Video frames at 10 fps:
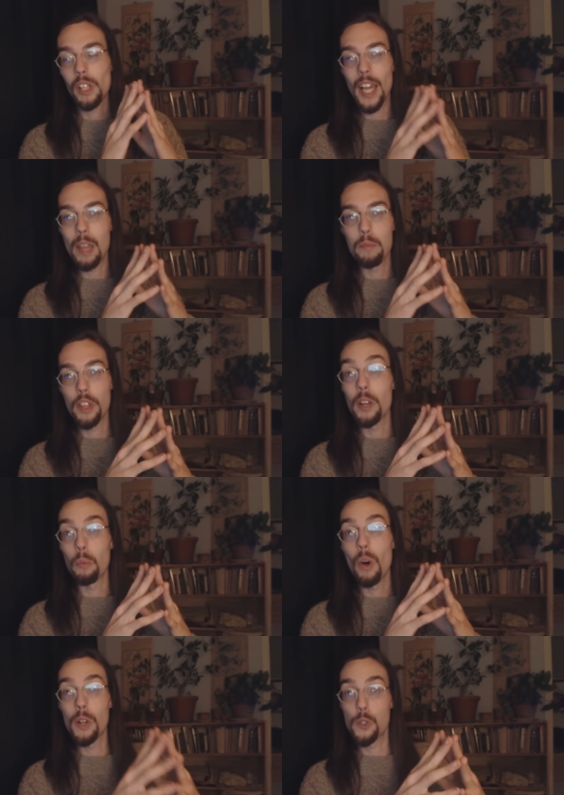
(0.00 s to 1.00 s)
claim that
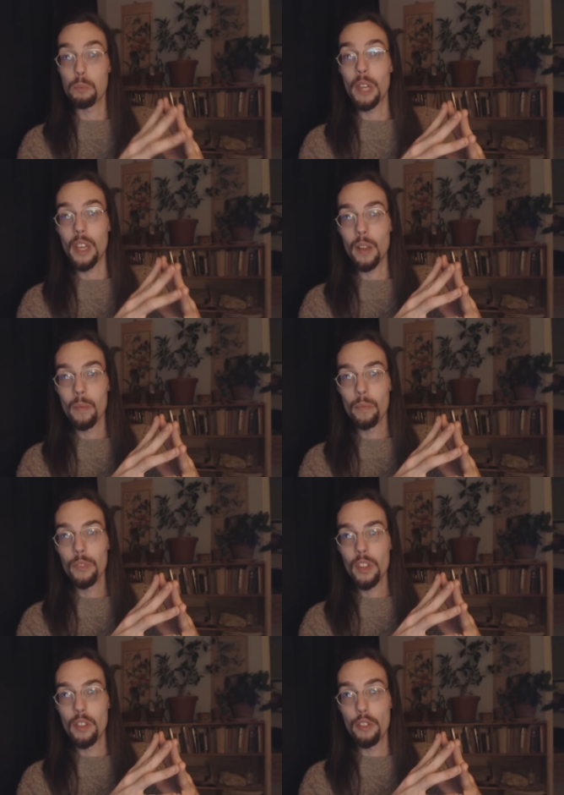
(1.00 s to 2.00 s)
it was me,
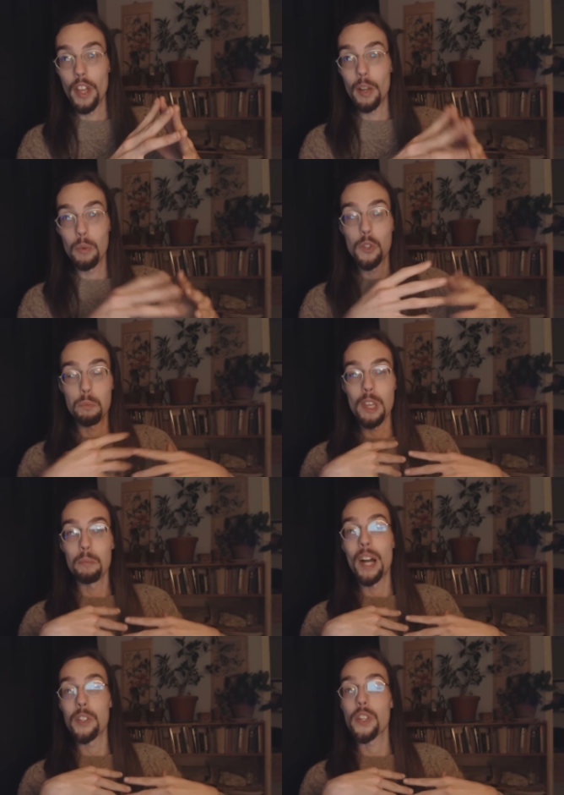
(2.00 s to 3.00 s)
that it was
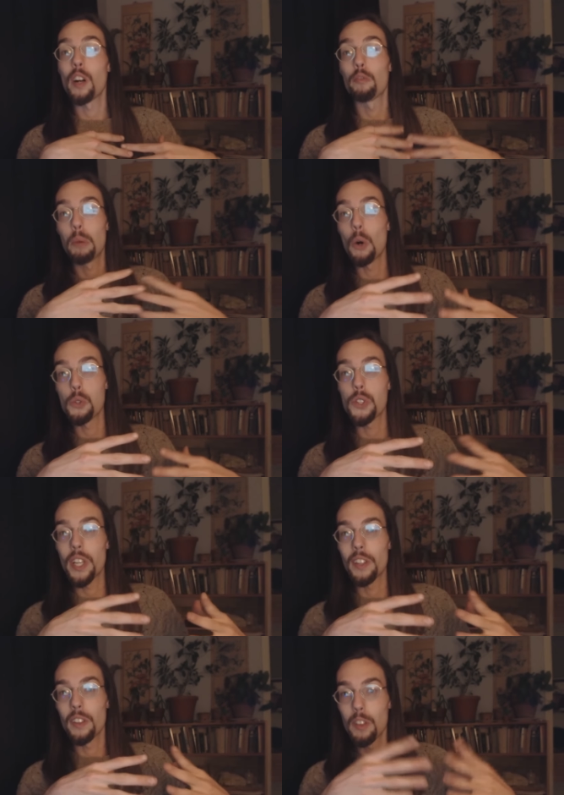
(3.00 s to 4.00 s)
me myself
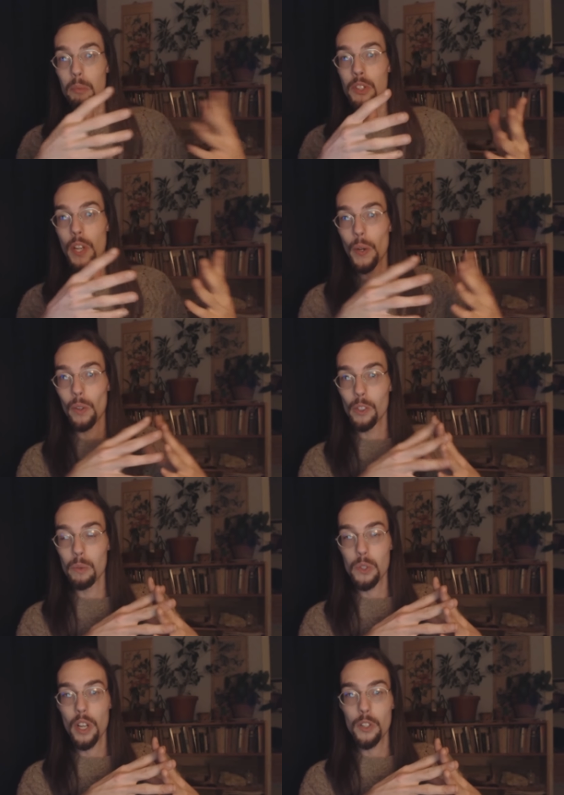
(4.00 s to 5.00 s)
posting the material
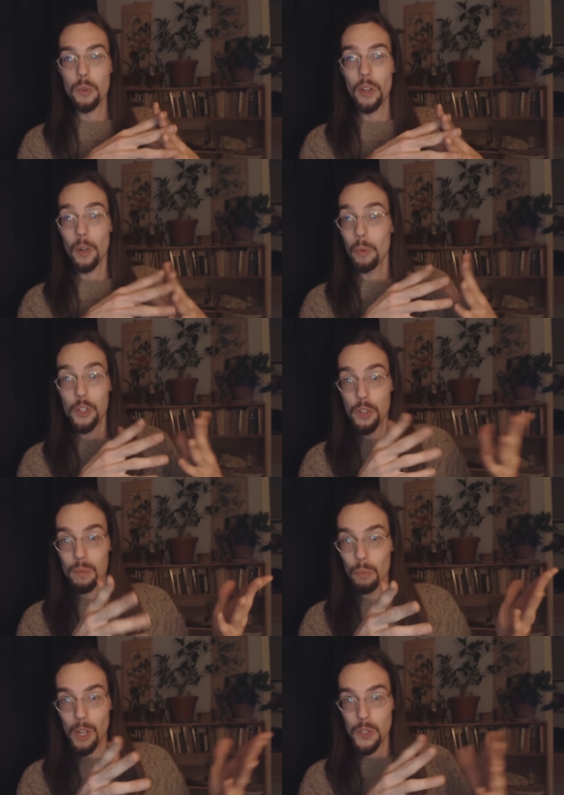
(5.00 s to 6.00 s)
that was on Twitter,
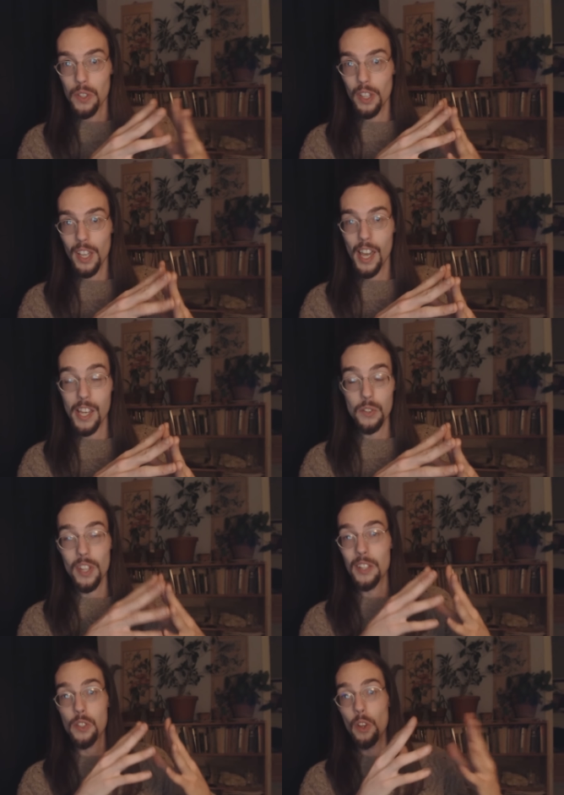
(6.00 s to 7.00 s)
which wasn't the
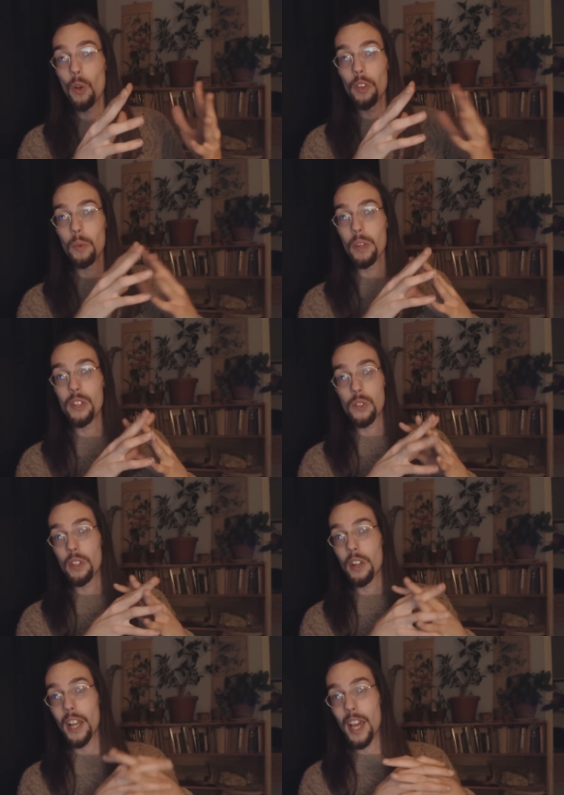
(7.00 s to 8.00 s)
case. That's the only
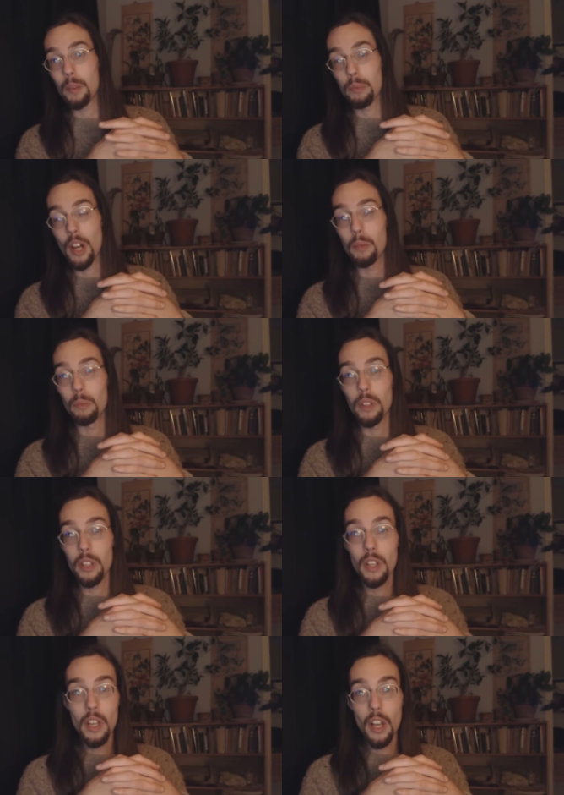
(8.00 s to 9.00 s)
reason that I had a problem
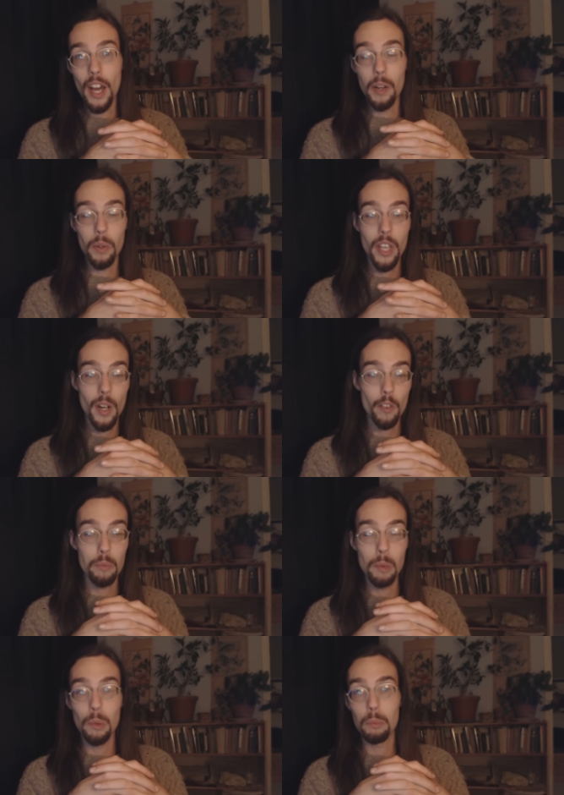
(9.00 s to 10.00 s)
with it. I don't care
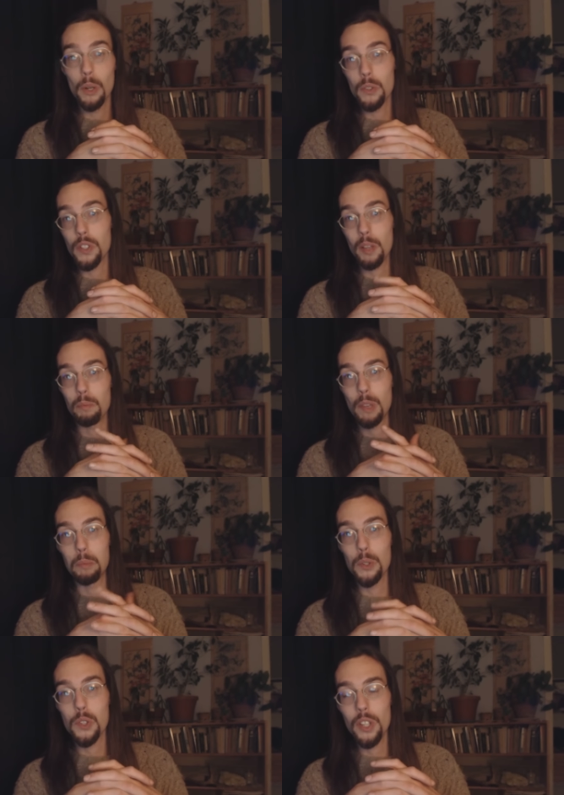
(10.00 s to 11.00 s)
if people post, like,
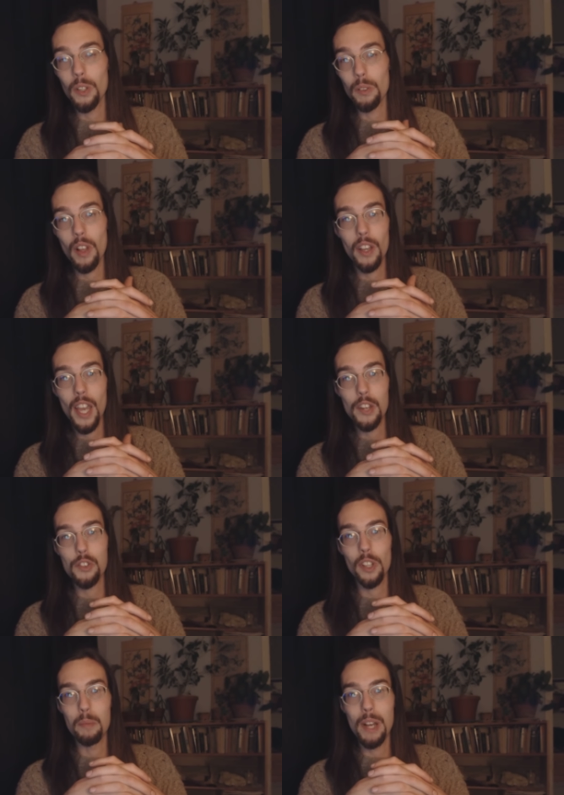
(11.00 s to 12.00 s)
people still
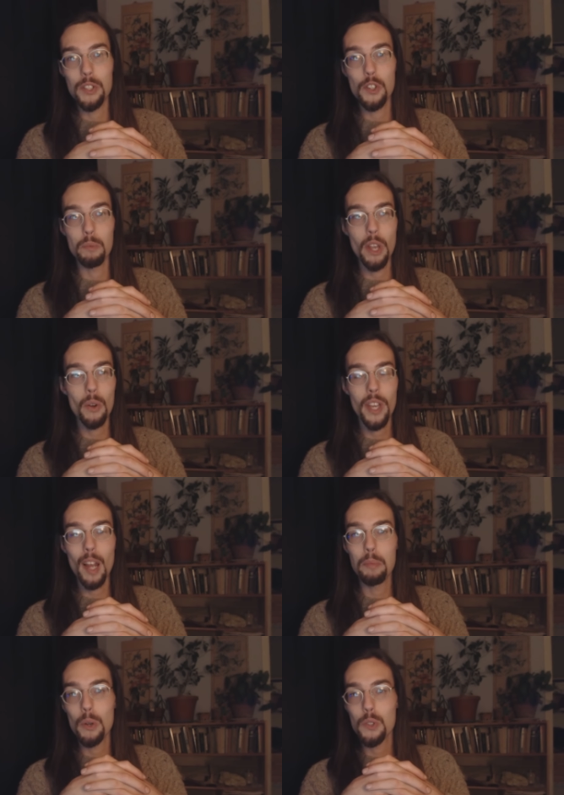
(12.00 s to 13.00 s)
occasionally message me, oh,
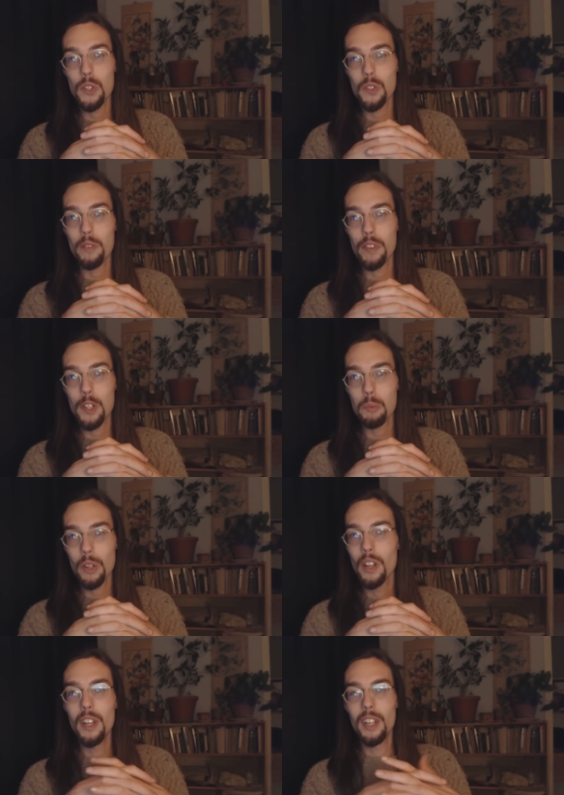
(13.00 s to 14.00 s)
can I post this on
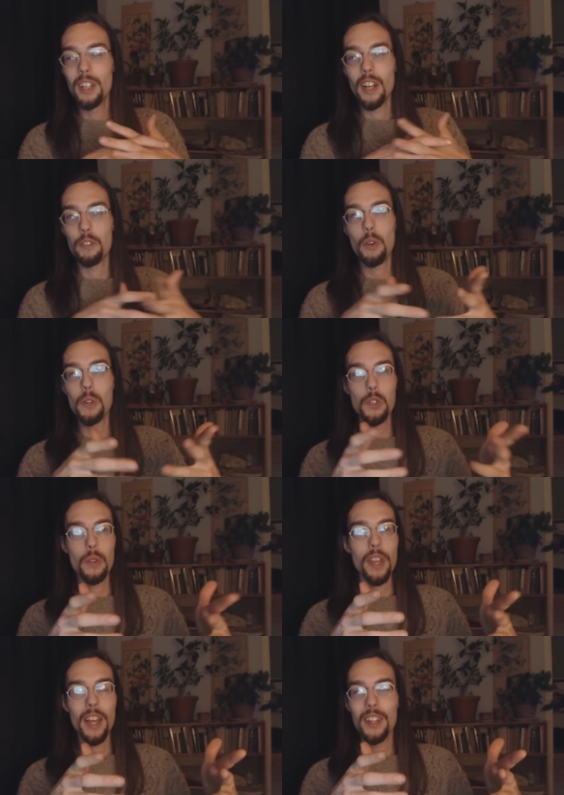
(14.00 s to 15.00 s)
Facebook? Of course
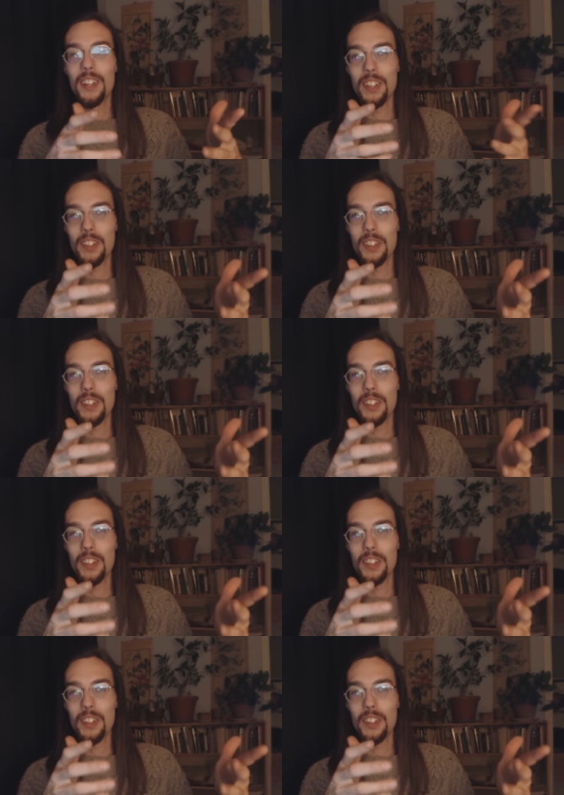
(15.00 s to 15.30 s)
you can.